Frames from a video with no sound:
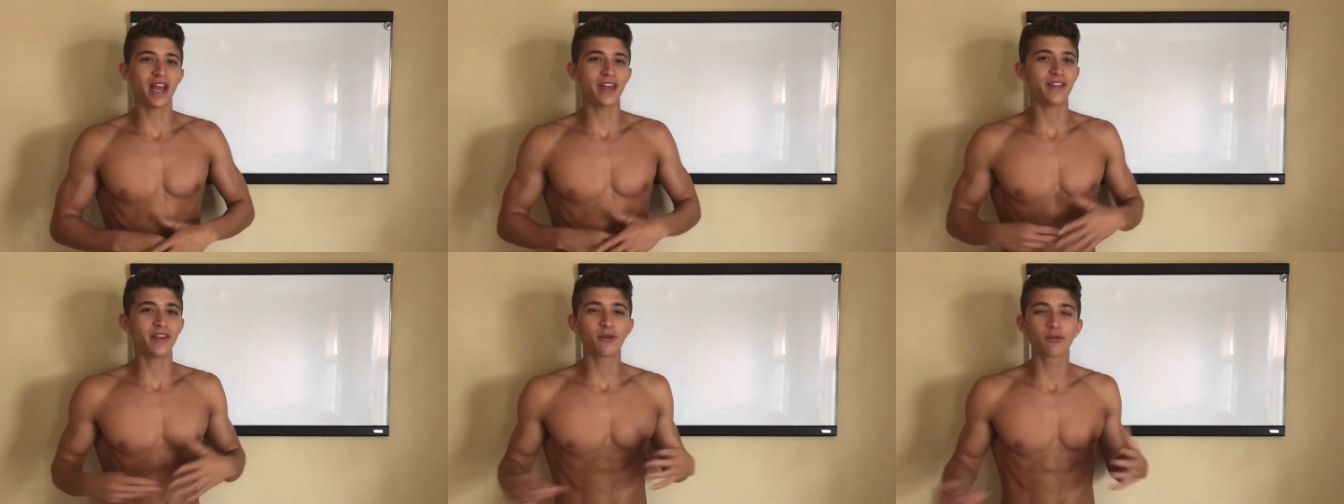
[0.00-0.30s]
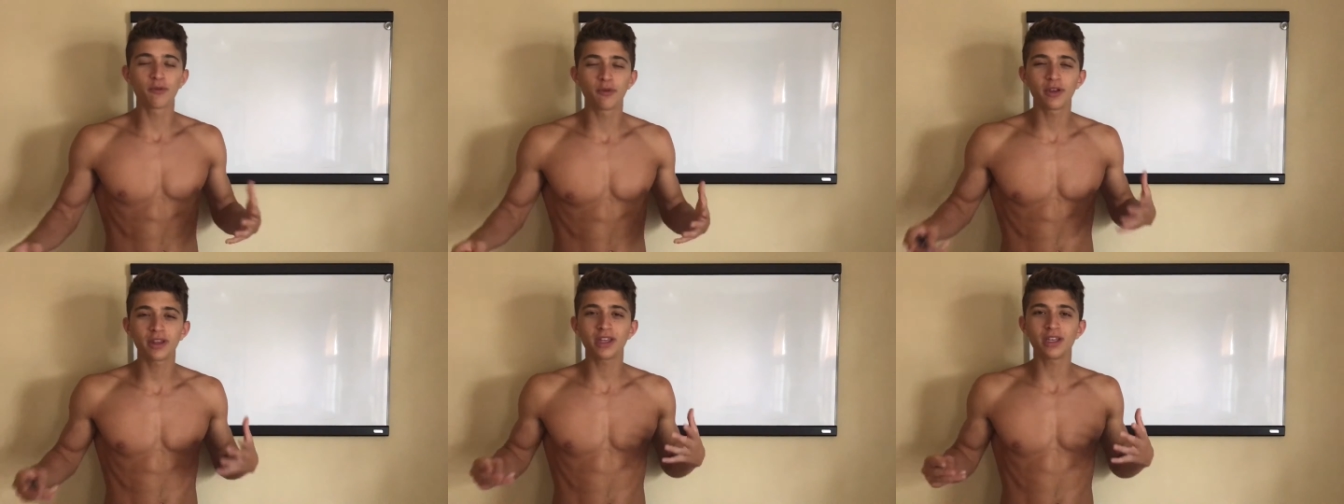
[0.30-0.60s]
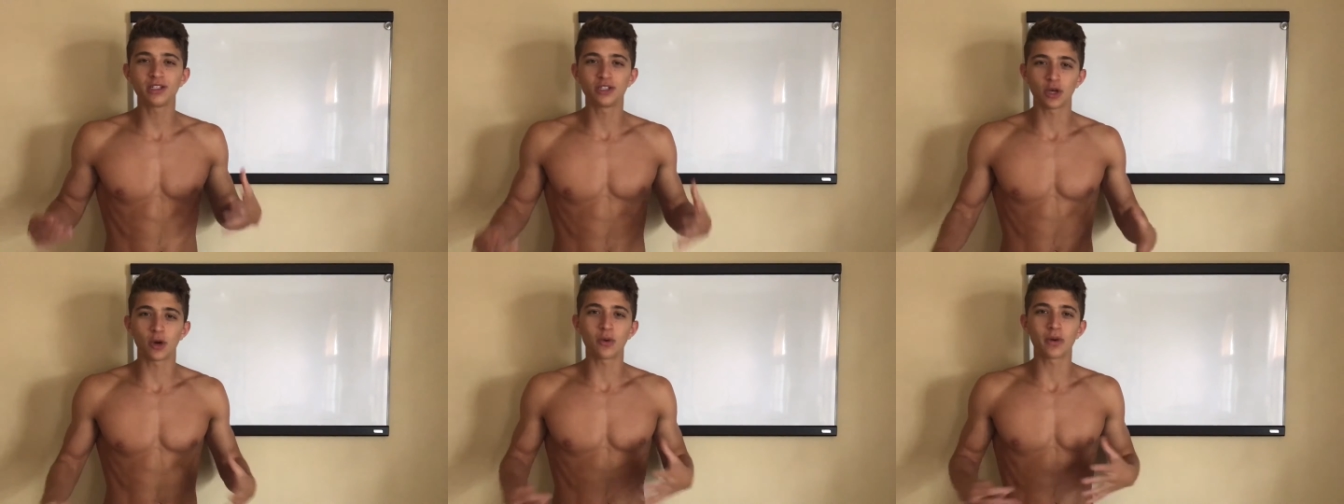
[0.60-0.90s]
and they
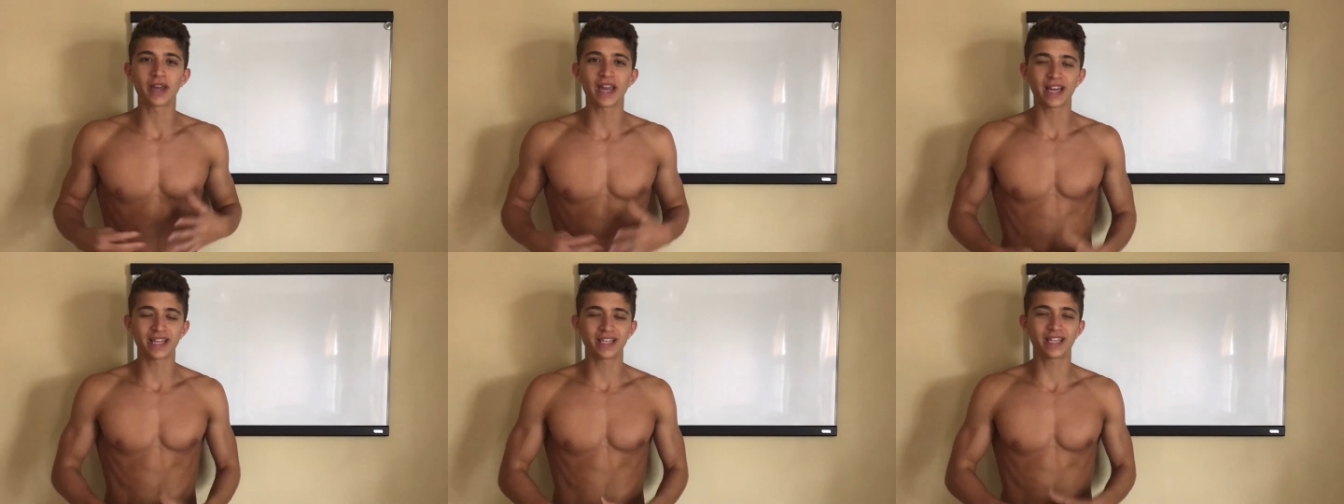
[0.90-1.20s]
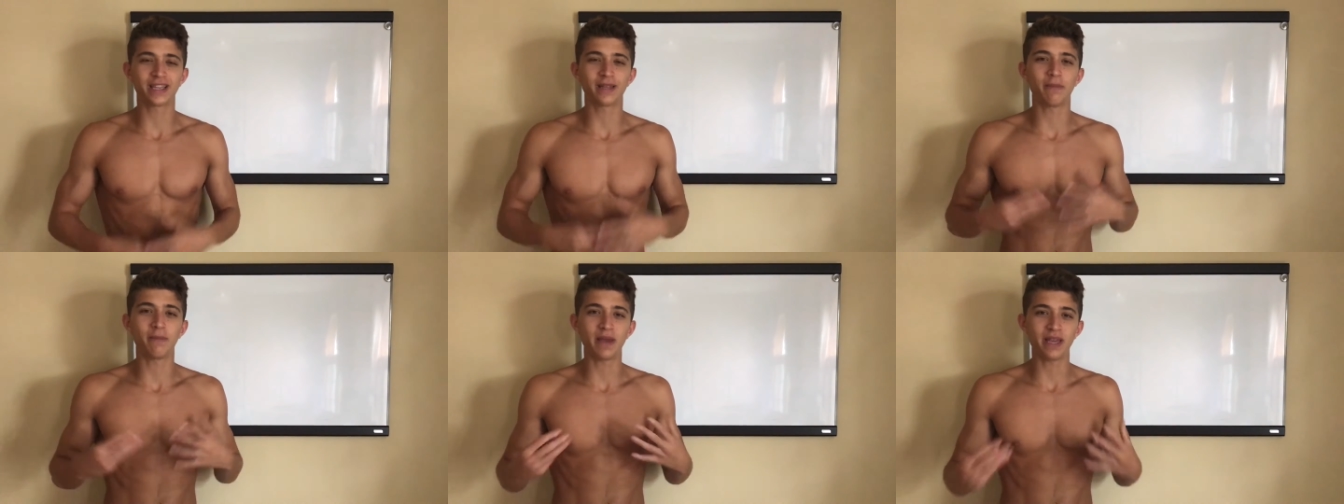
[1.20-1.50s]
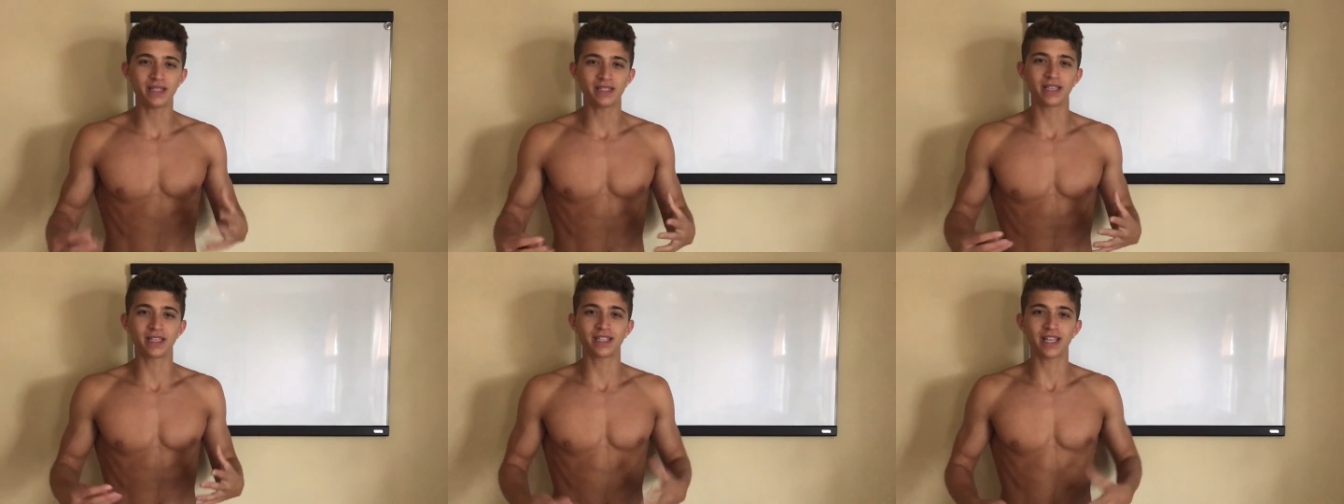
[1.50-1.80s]
really don't get to the
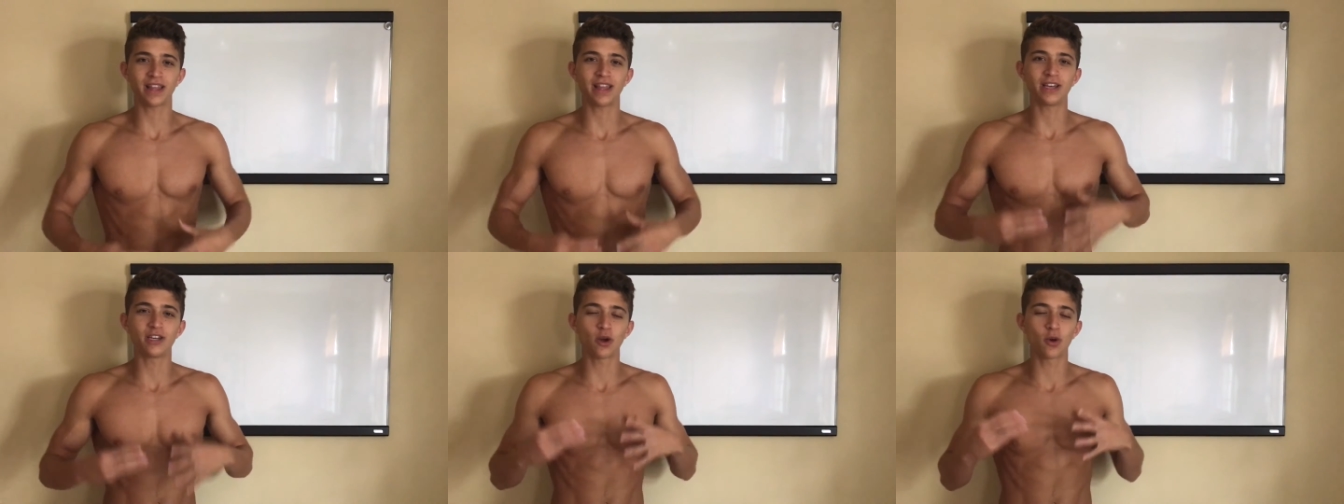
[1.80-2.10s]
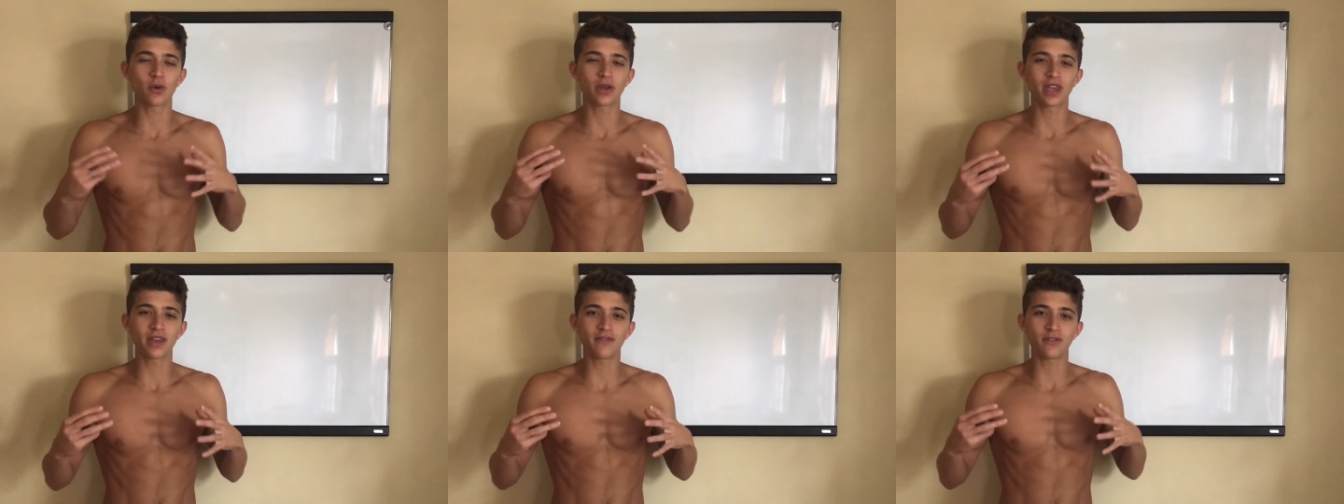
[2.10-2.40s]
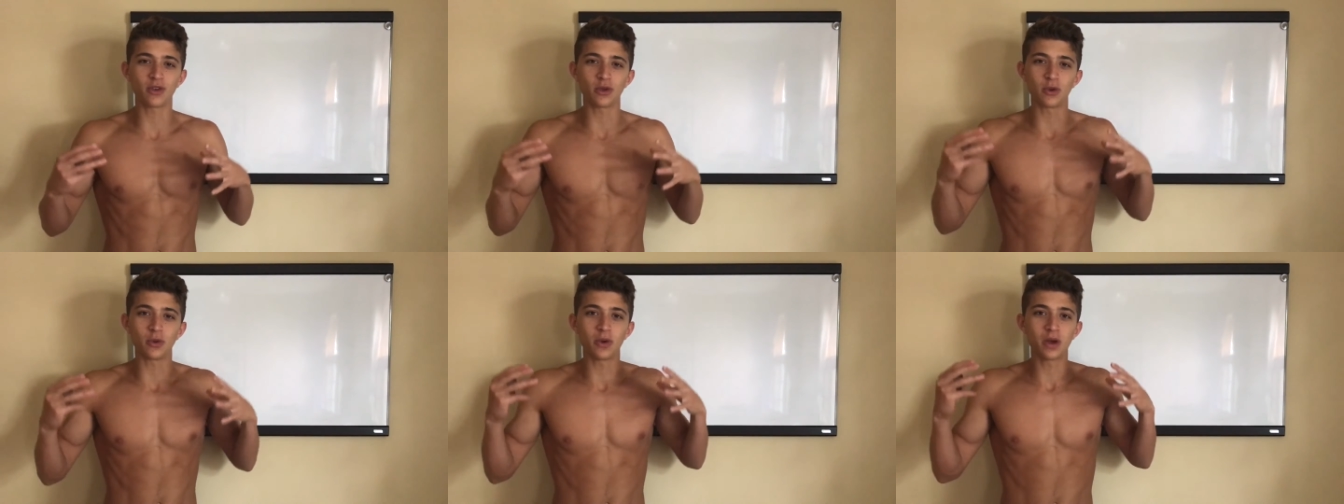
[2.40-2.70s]
basics, and they don't
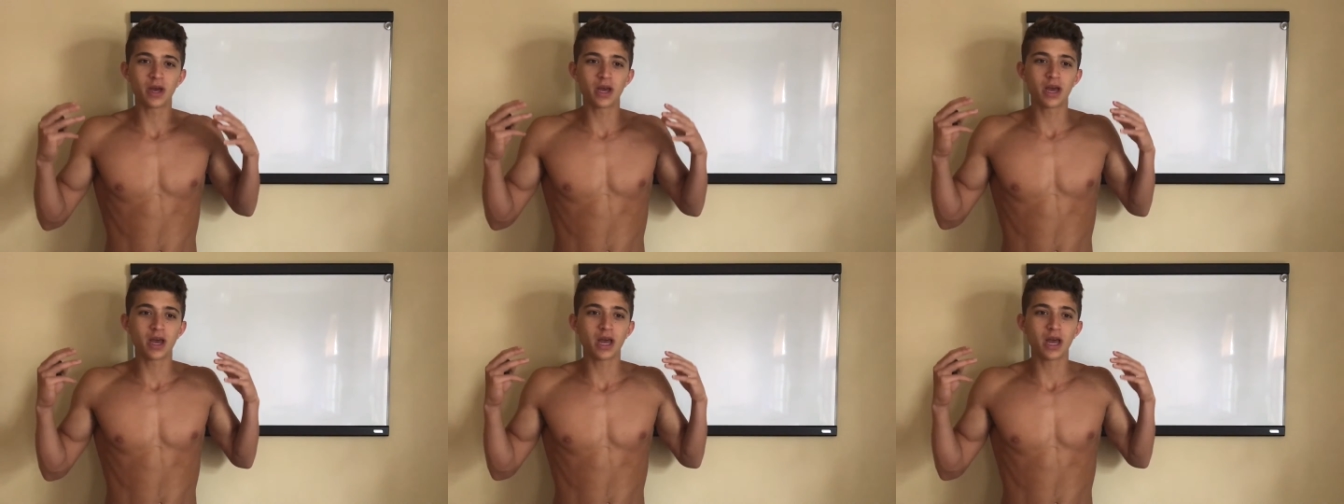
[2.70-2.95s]
give you